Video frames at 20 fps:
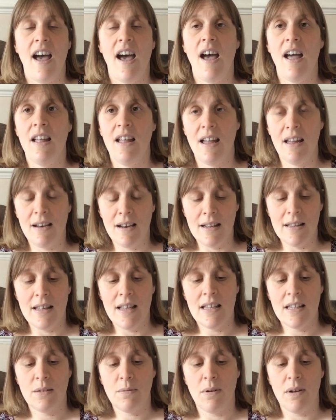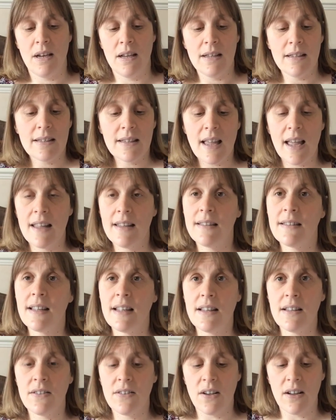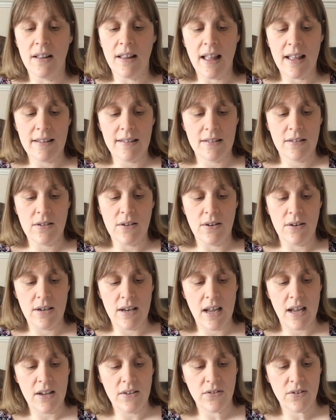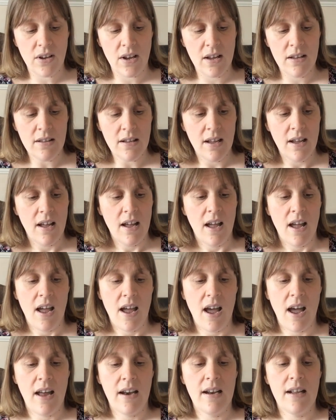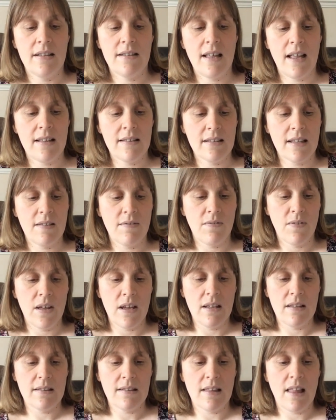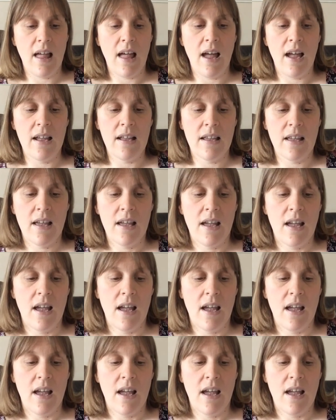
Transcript: and in this one it says, since your last donation, and it's asking things like,